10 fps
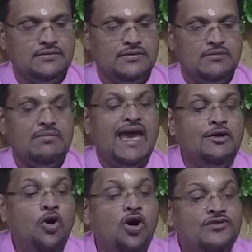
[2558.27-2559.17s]
My
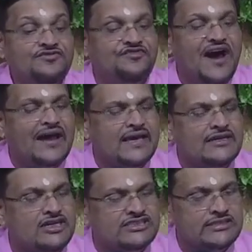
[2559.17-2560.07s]
own father
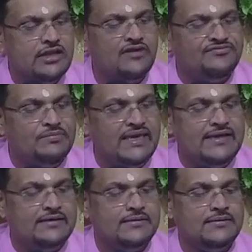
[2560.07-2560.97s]
doesn't love
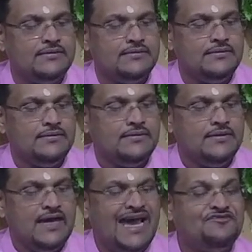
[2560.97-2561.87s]
me.
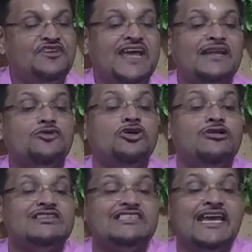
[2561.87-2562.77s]
And for that,
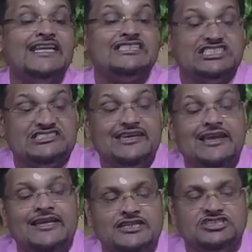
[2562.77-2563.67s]
Ugrasena is still
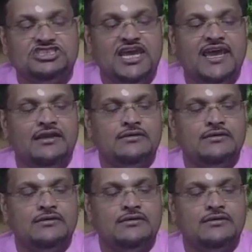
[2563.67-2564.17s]
in the jail.